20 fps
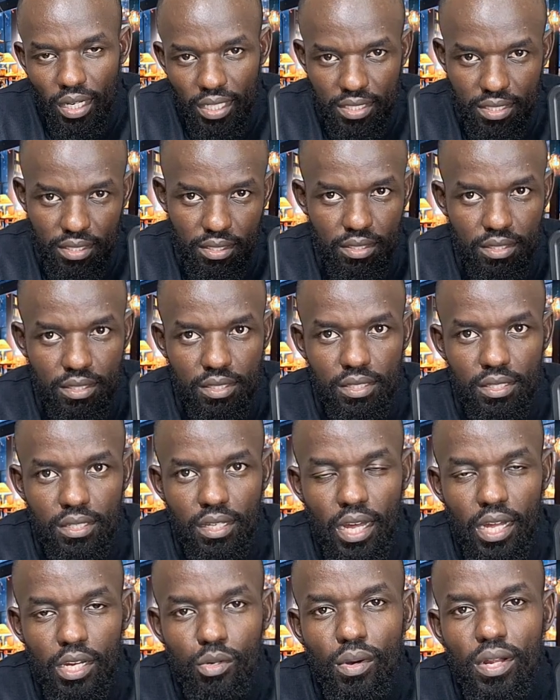assets.
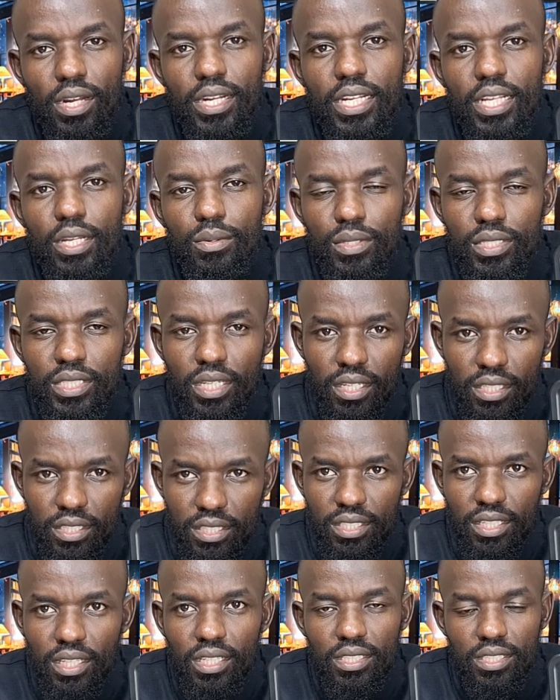And one day we shall
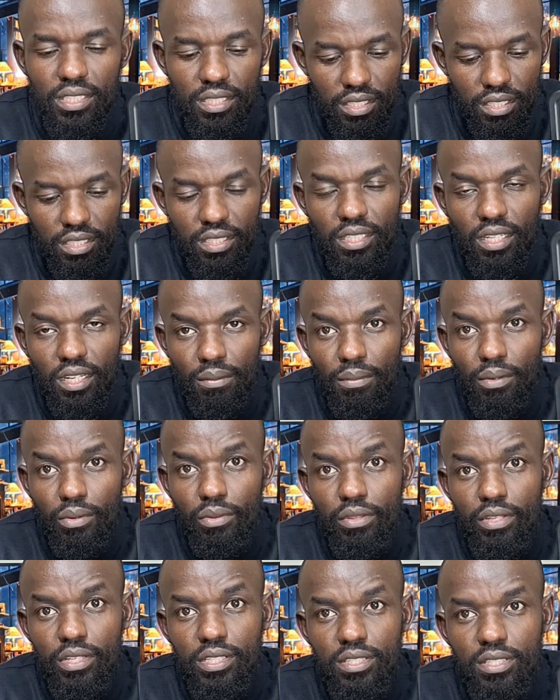discuss in detail
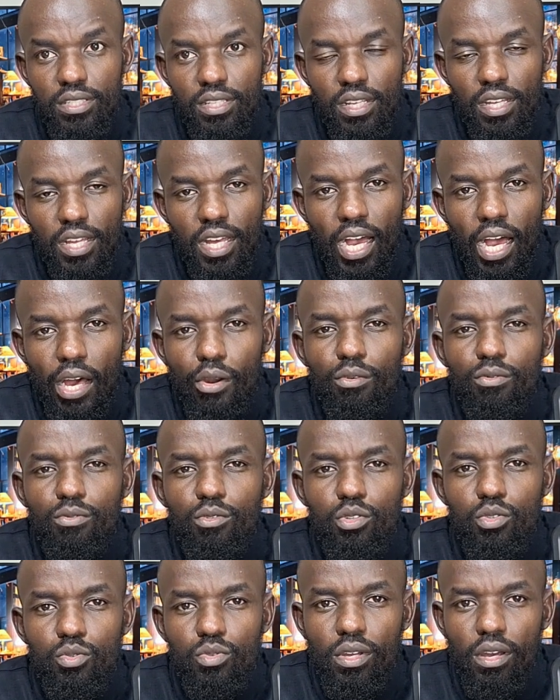about this. And of
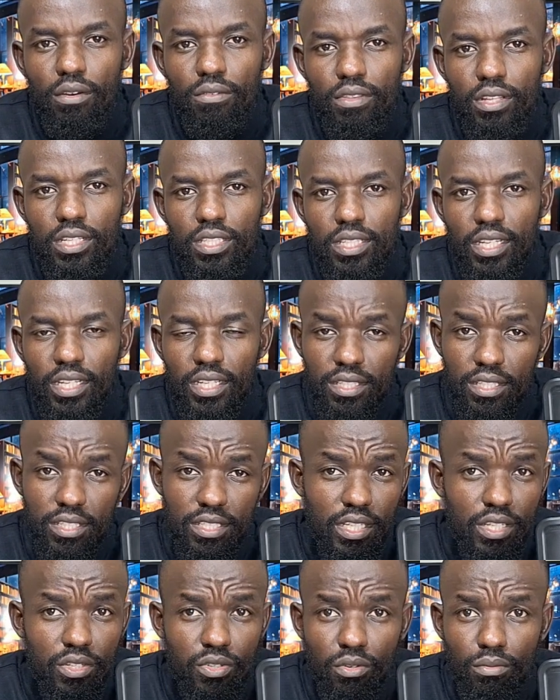course, we have things like the
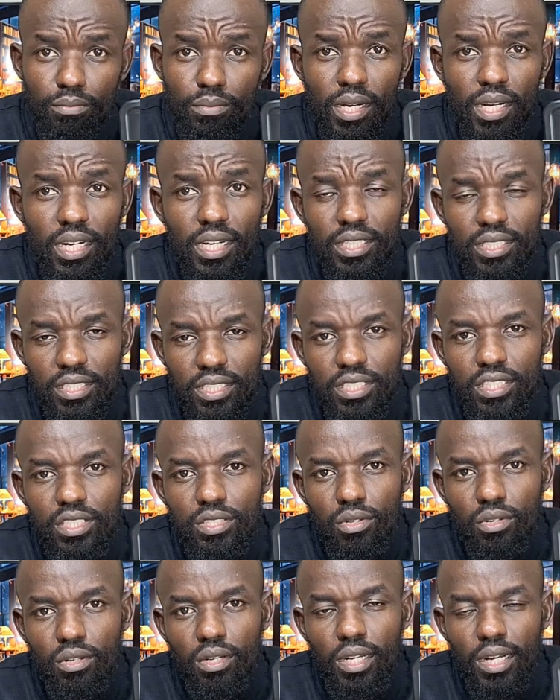central bank
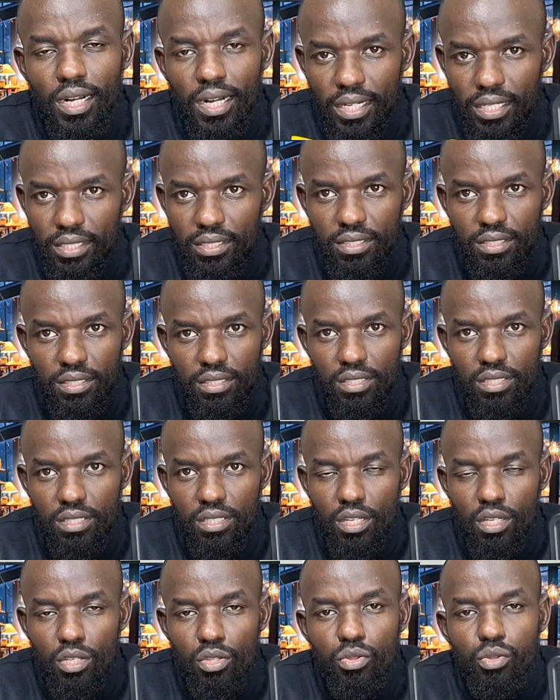digital currencies.
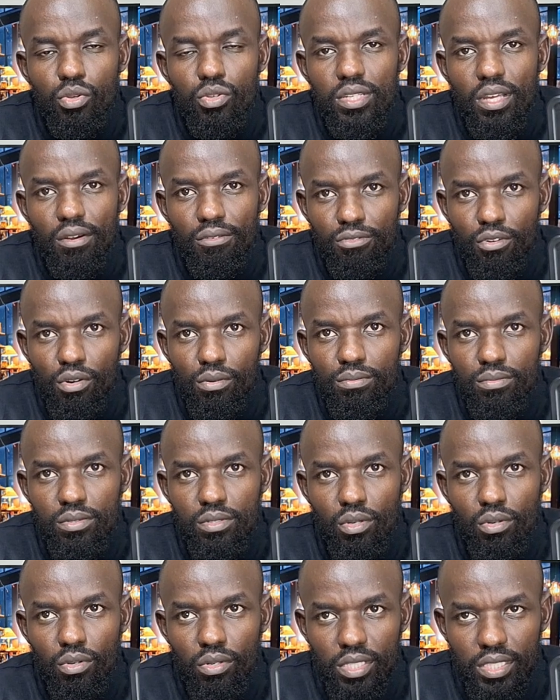Those are
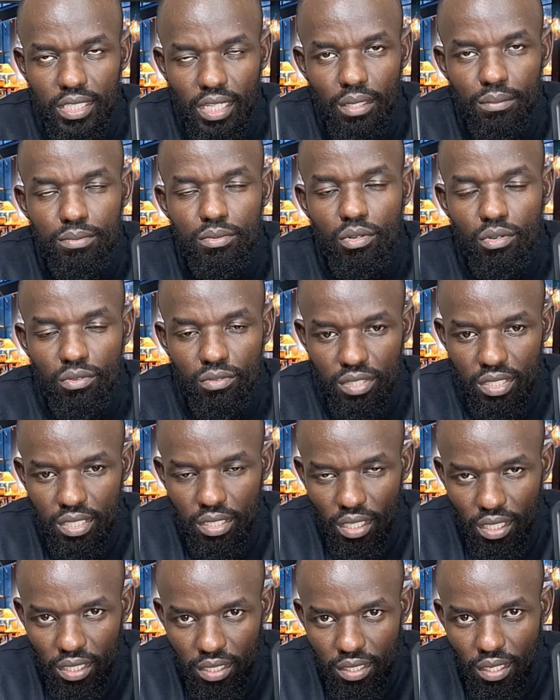forms or types or
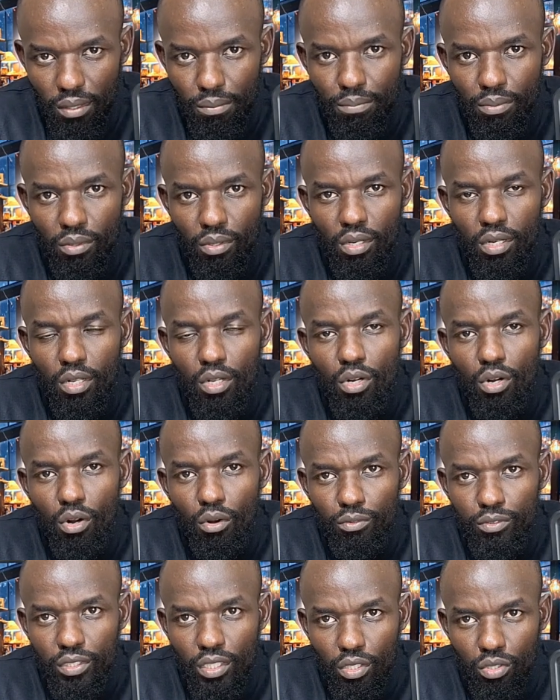example
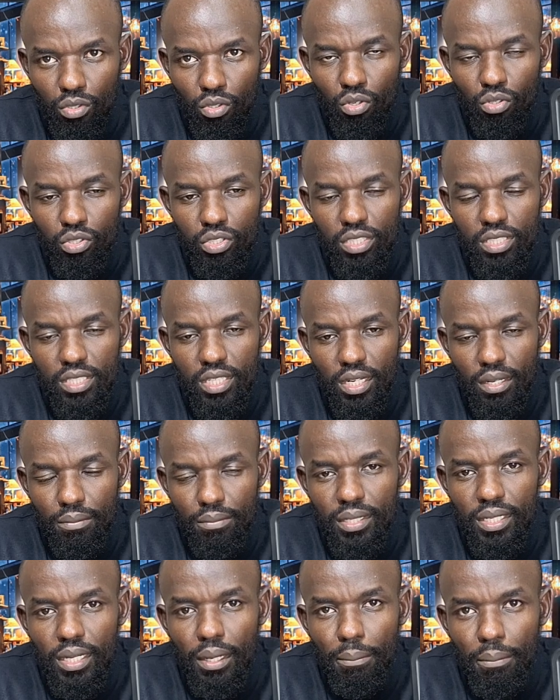of technologies that are
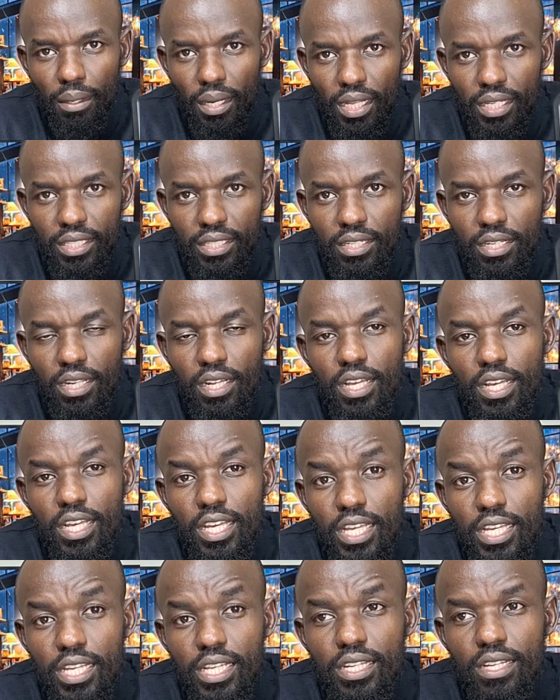being applied
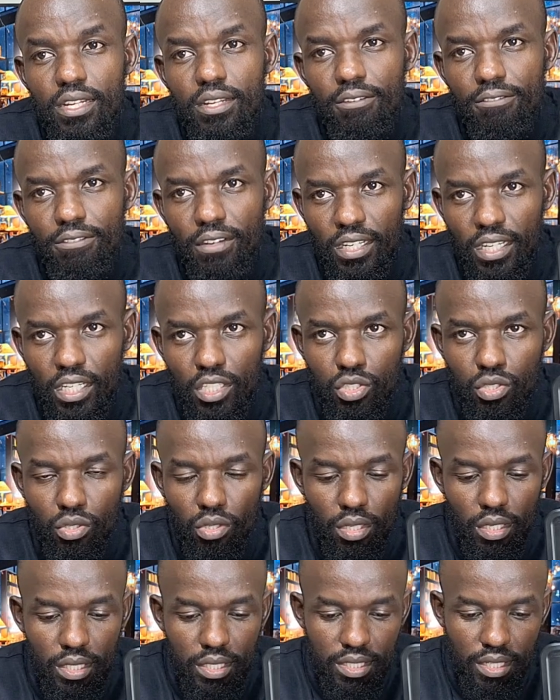in
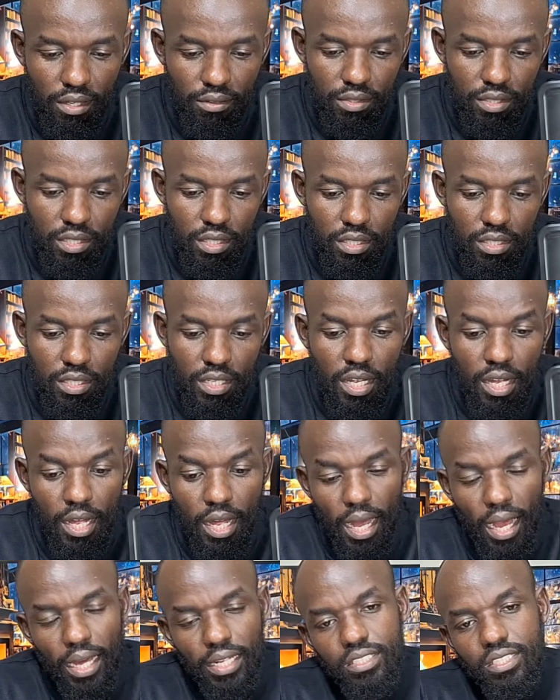financial services.
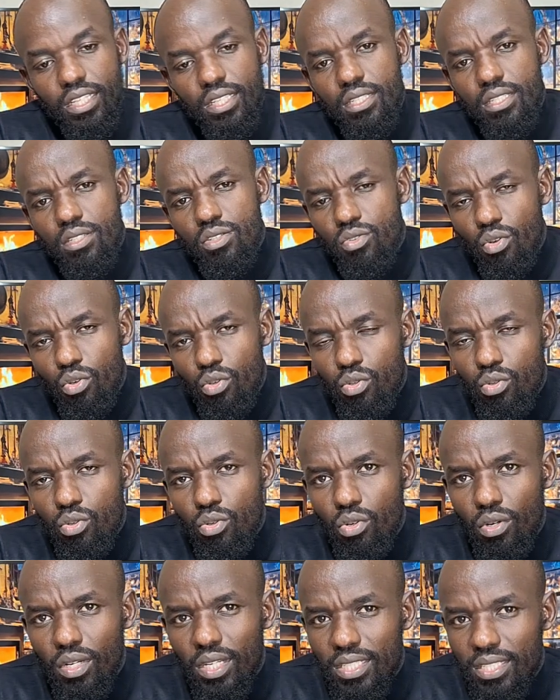And just so you
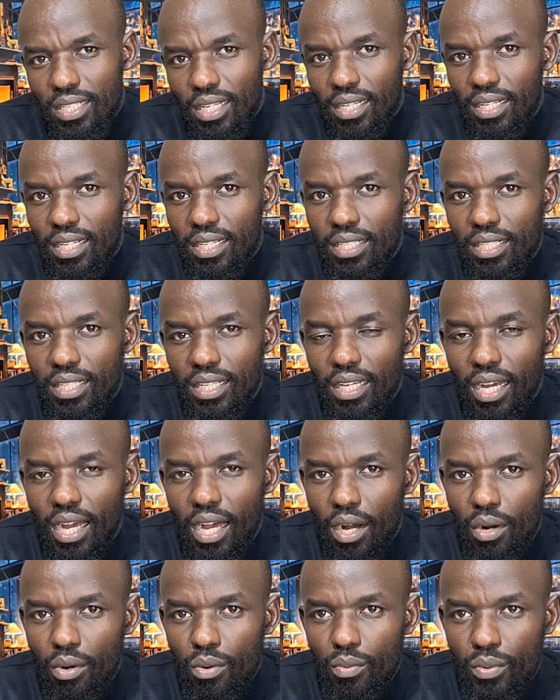know exactly
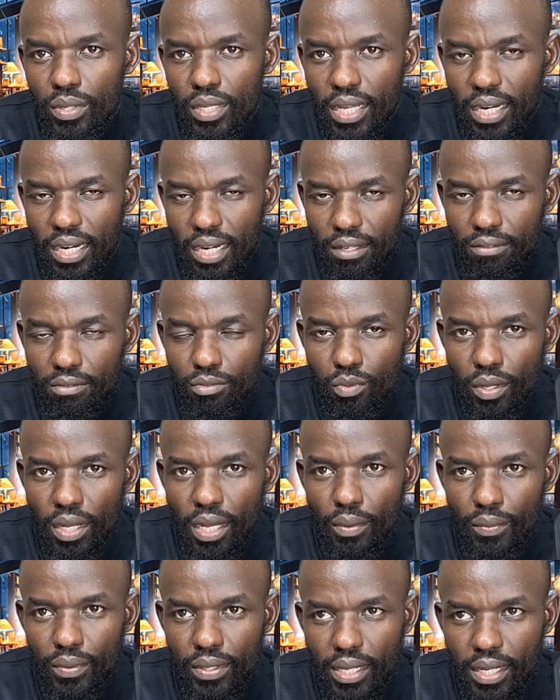how we arrived
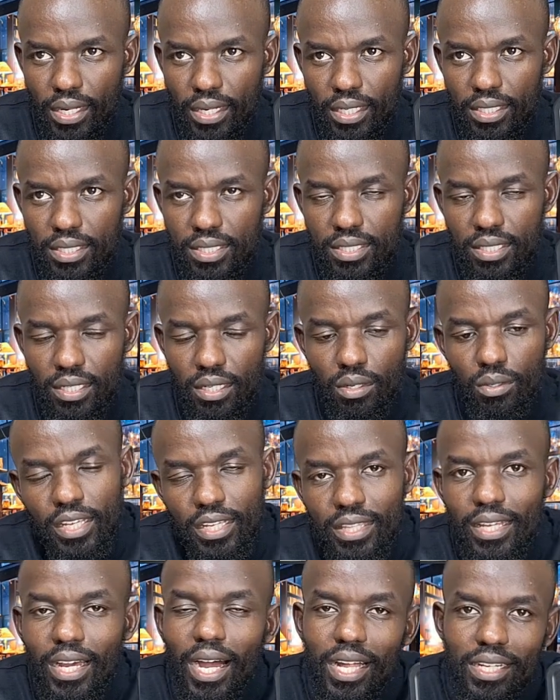where we are right now.
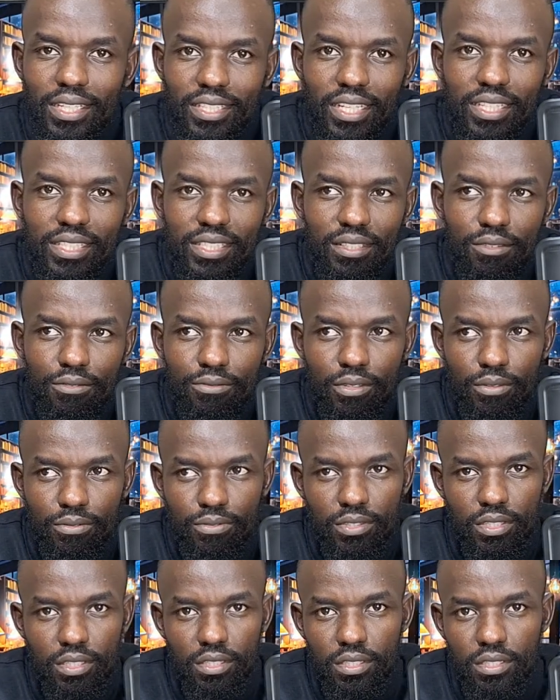In the early
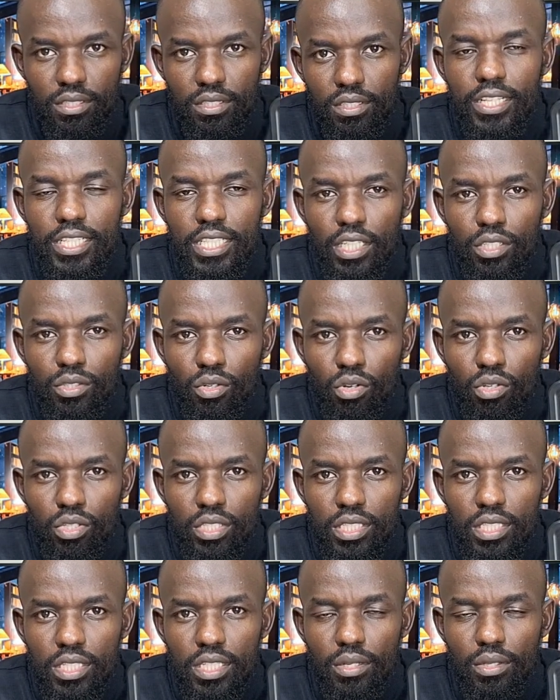1950s, the
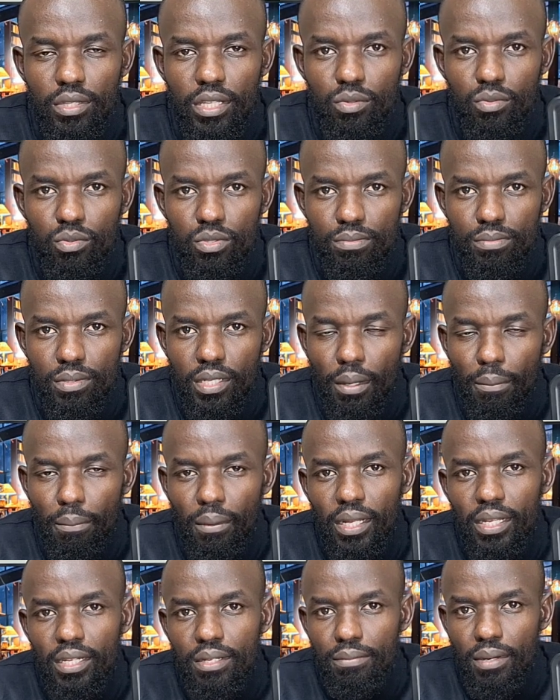technology that was being
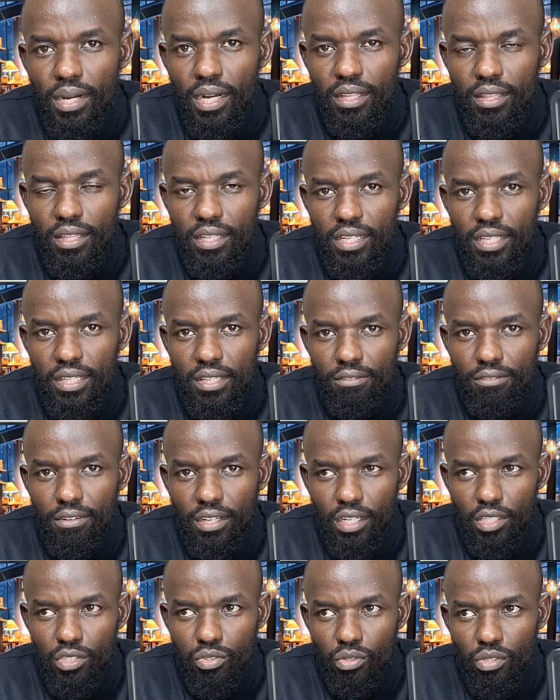applied back then in the
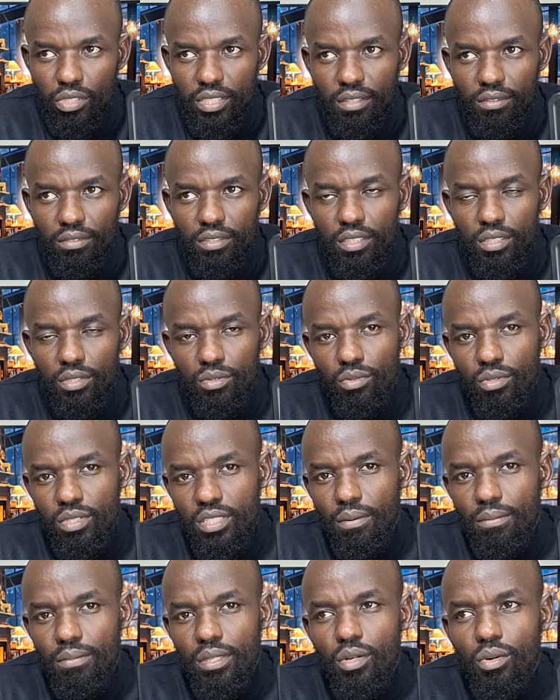financial services was
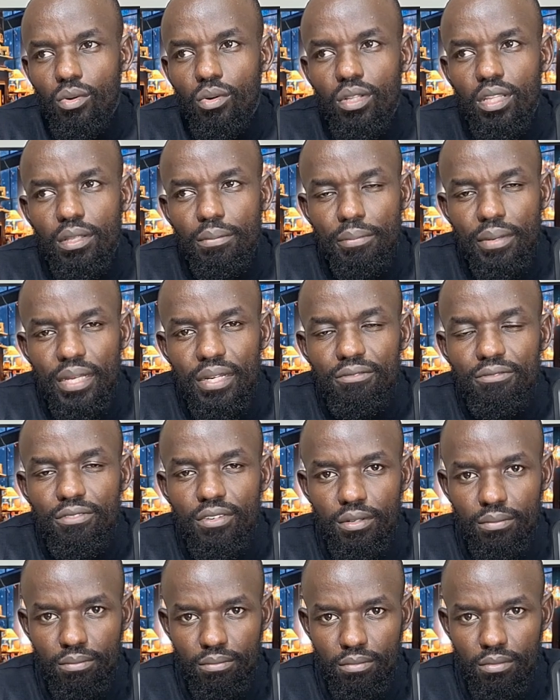something called the
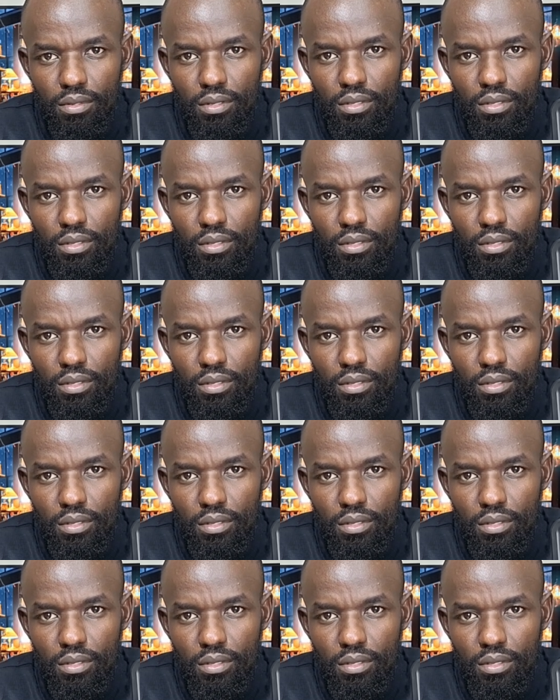mainframe